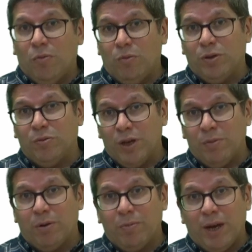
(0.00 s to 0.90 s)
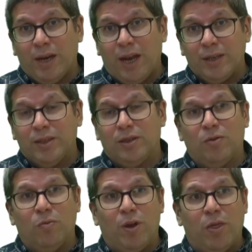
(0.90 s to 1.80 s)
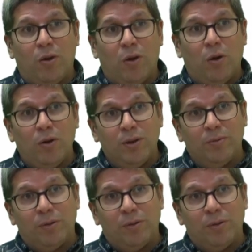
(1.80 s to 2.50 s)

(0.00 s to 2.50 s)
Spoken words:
which will provide us with all